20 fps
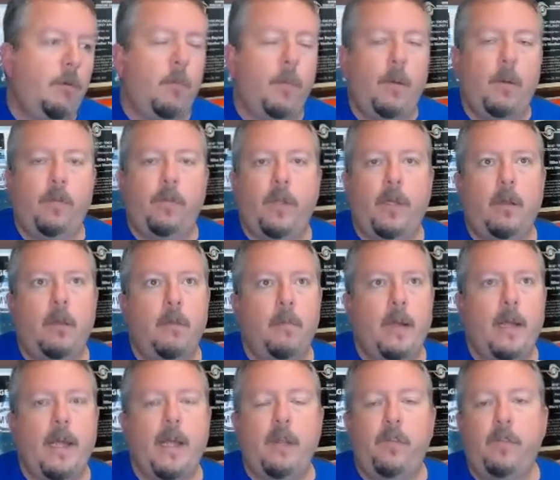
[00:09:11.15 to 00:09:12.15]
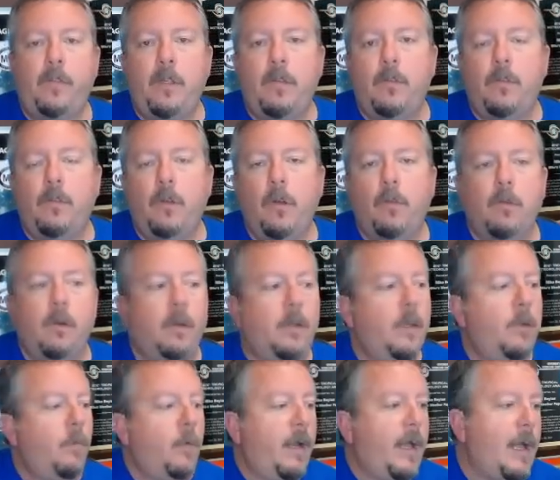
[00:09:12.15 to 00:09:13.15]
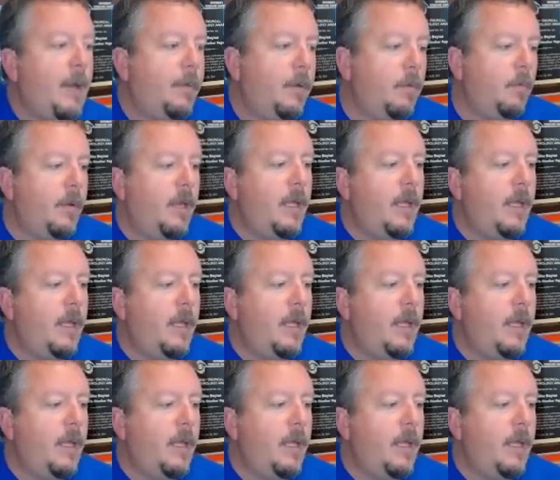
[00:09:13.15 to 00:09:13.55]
Everybody was like, oh my God, the season's over. And then what happened?